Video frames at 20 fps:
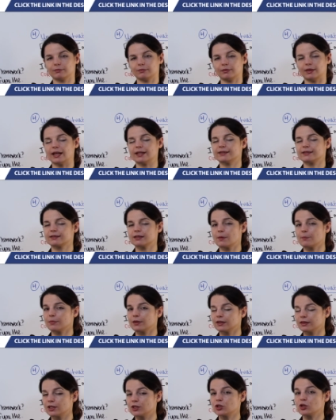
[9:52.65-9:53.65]
That's
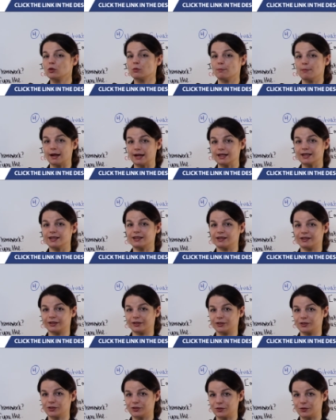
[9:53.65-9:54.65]
something that you might
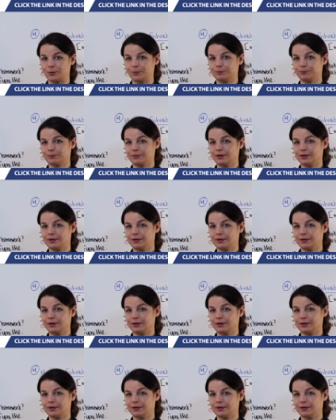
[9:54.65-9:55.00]
hear too.